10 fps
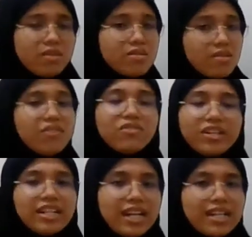soft
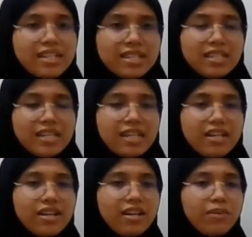green colors,
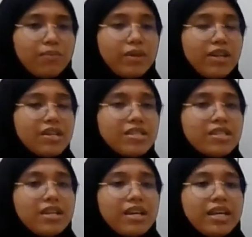
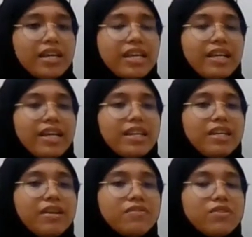because it can
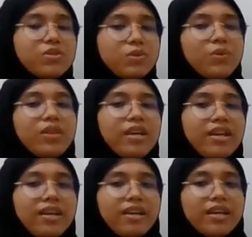give
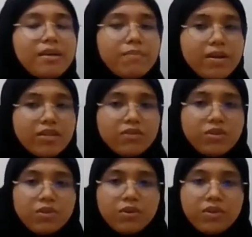soothing impact
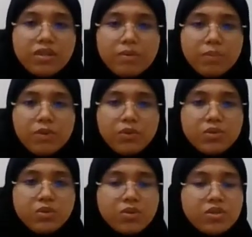to the people
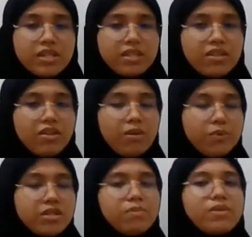who's using the
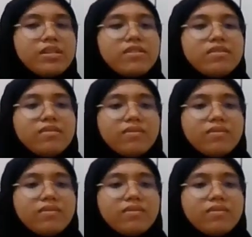therapeutic place.